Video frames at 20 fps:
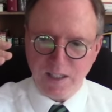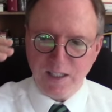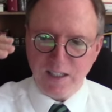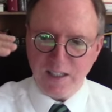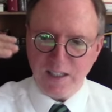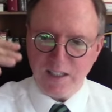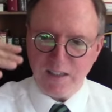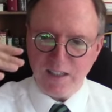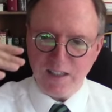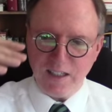
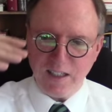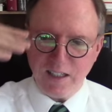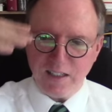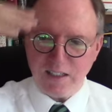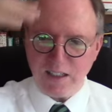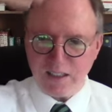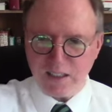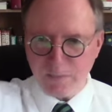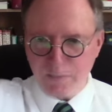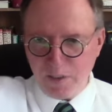In the end,
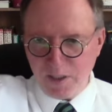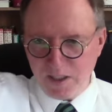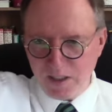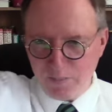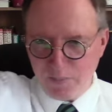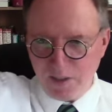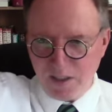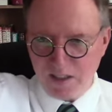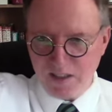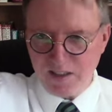I depend
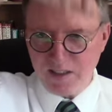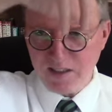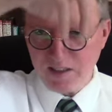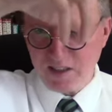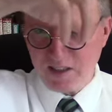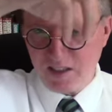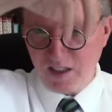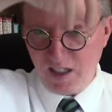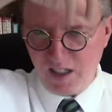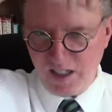upon
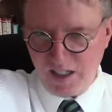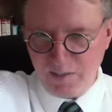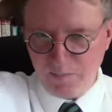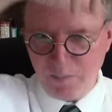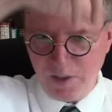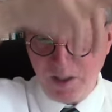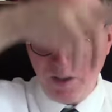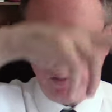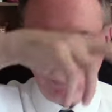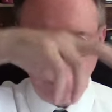God
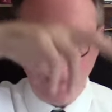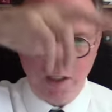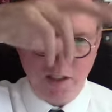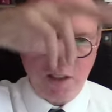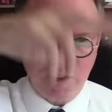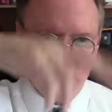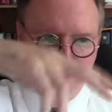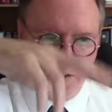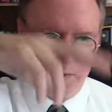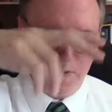being willing
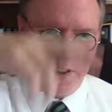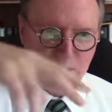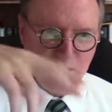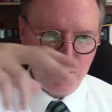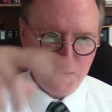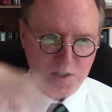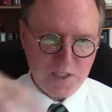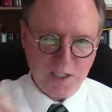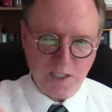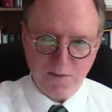to reveal
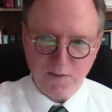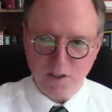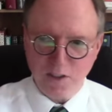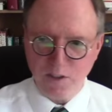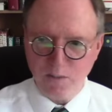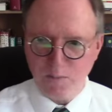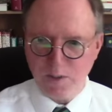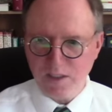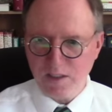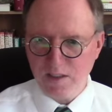Himself
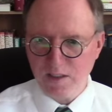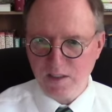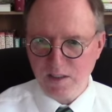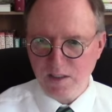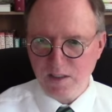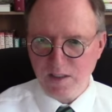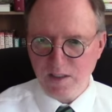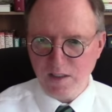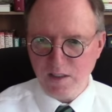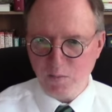to me
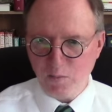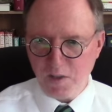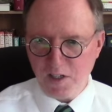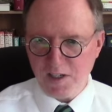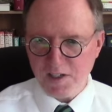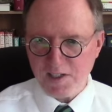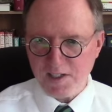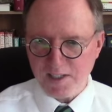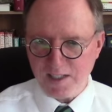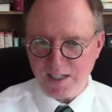in
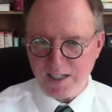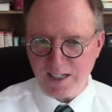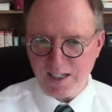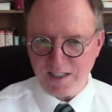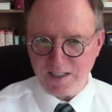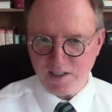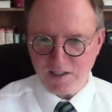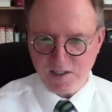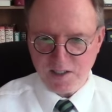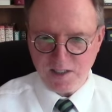ways that I
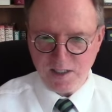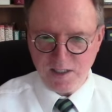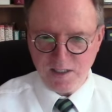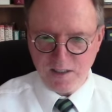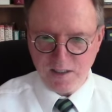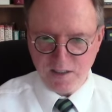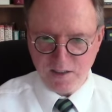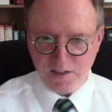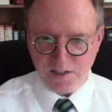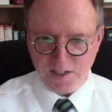can see and
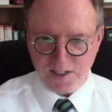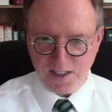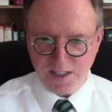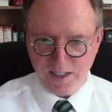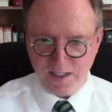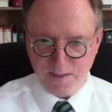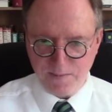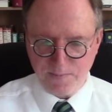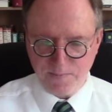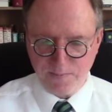
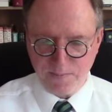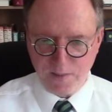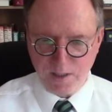understand.